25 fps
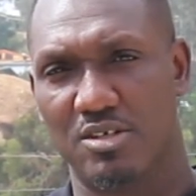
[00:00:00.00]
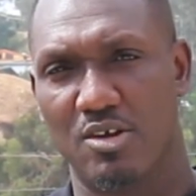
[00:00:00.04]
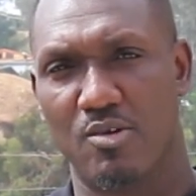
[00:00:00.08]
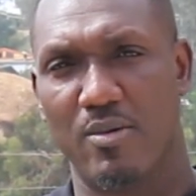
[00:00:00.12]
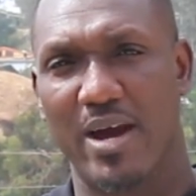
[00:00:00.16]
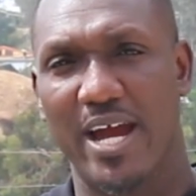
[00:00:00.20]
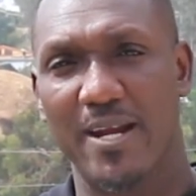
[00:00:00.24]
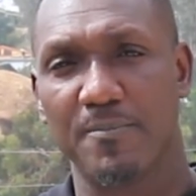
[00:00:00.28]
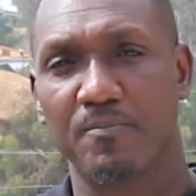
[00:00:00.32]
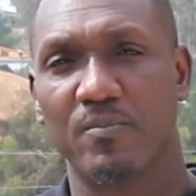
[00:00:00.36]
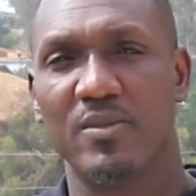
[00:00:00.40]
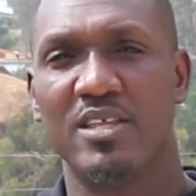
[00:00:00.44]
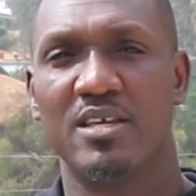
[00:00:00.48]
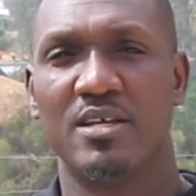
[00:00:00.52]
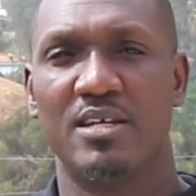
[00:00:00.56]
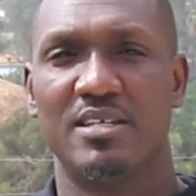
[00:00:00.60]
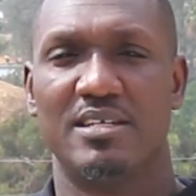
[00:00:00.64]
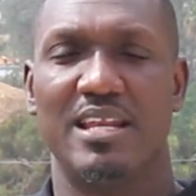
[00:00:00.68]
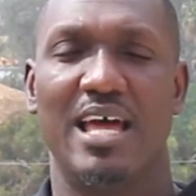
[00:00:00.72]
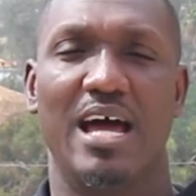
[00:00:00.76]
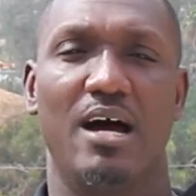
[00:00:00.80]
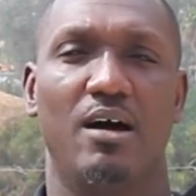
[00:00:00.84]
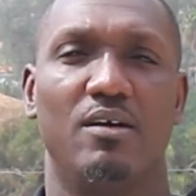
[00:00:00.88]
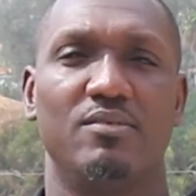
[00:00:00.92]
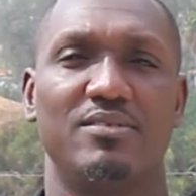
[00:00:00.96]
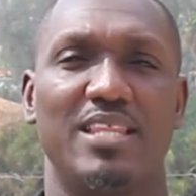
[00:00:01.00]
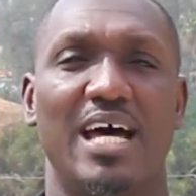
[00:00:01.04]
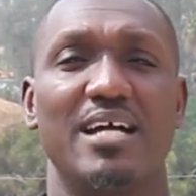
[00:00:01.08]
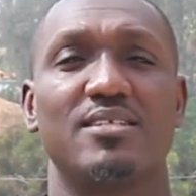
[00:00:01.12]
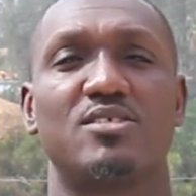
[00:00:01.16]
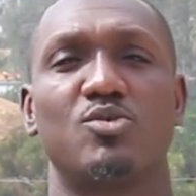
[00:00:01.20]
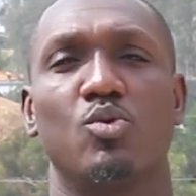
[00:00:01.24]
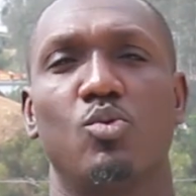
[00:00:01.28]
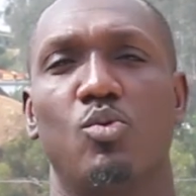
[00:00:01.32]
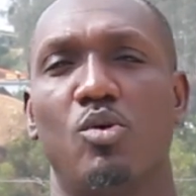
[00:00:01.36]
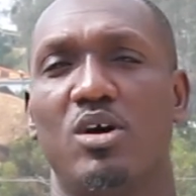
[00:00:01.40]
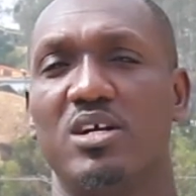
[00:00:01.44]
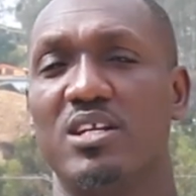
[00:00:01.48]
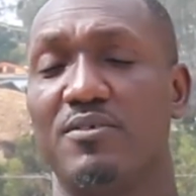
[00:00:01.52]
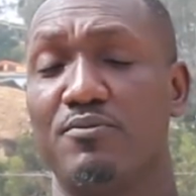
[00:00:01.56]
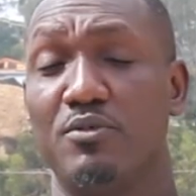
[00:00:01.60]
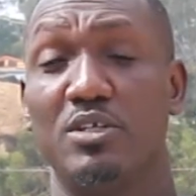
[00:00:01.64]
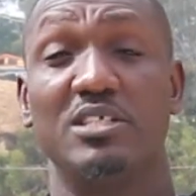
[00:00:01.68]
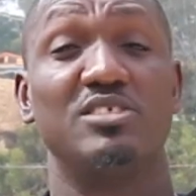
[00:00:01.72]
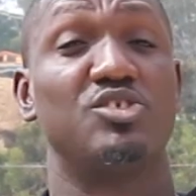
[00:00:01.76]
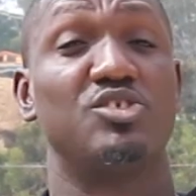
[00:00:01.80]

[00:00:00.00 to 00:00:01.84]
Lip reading: all right? Now, that's a word, if you're